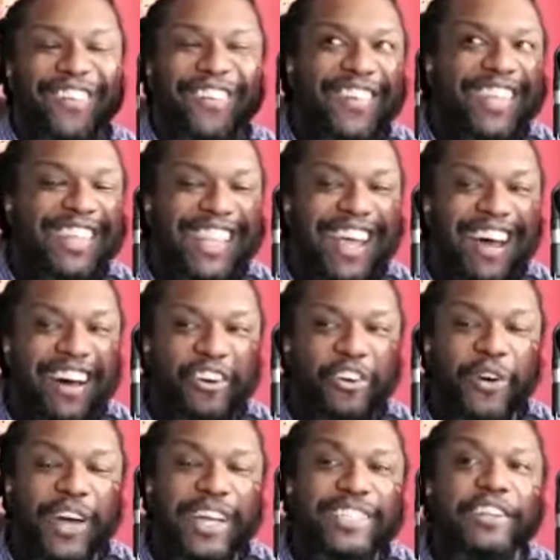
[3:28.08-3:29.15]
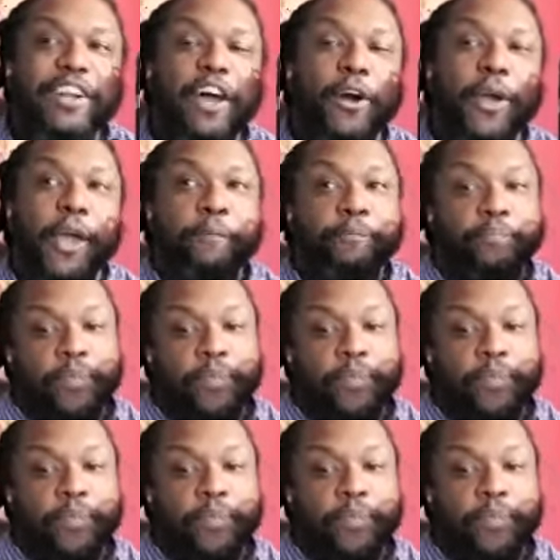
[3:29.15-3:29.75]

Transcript: Without question. Okay.